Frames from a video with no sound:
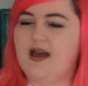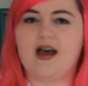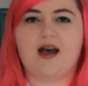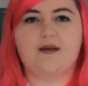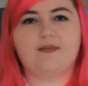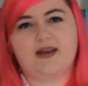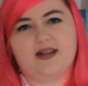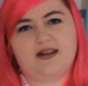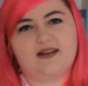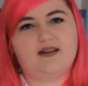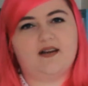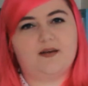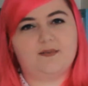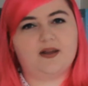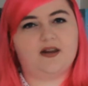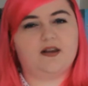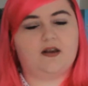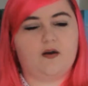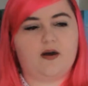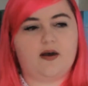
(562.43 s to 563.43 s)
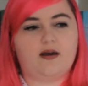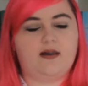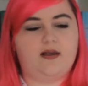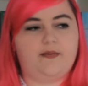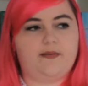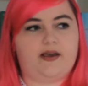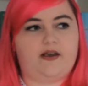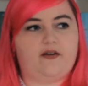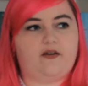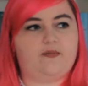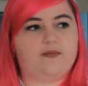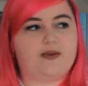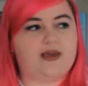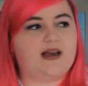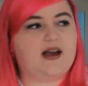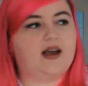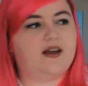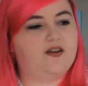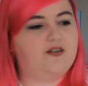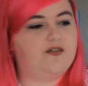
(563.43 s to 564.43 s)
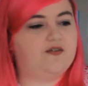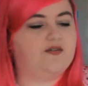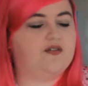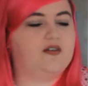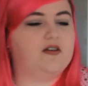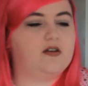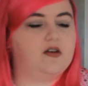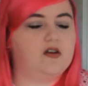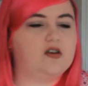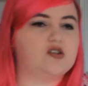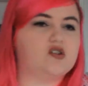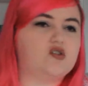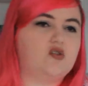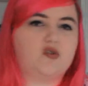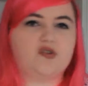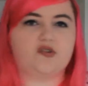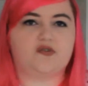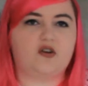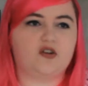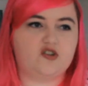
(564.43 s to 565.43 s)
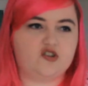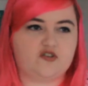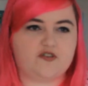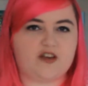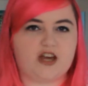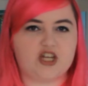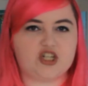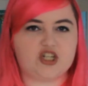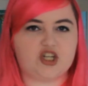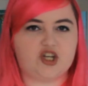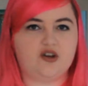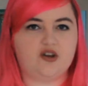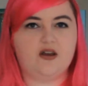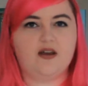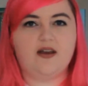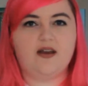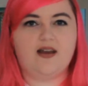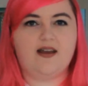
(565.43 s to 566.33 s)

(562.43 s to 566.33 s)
gonna go out on a limb here and be kind of sort of controversial.